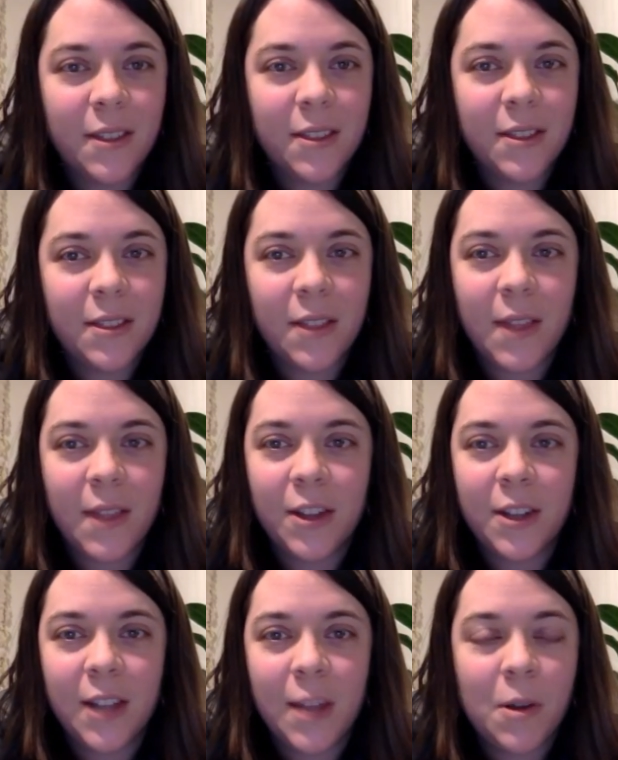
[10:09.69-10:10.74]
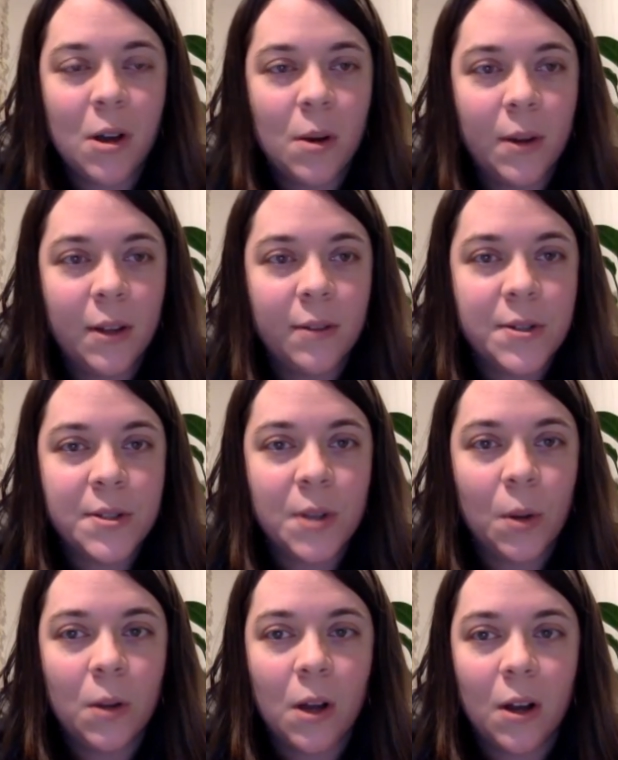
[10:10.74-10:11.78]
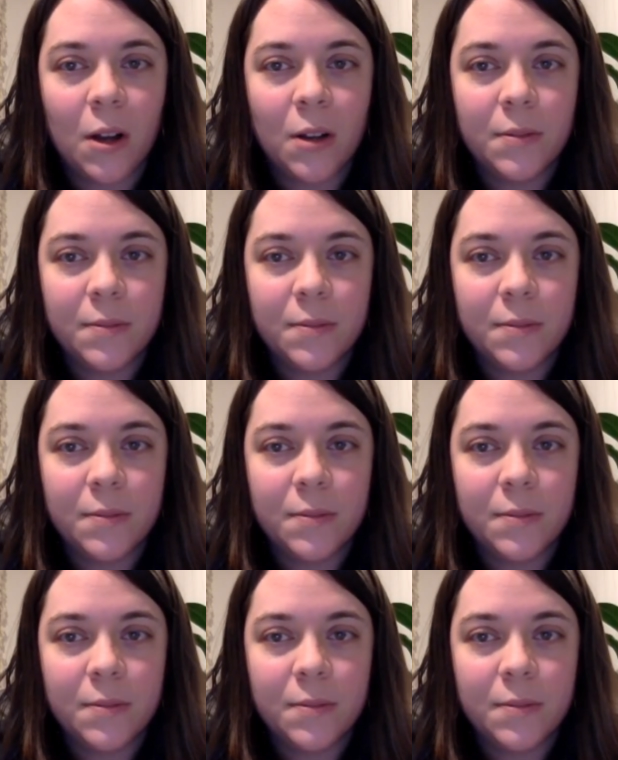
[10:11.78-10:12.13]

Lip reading: that they could keep going for so long?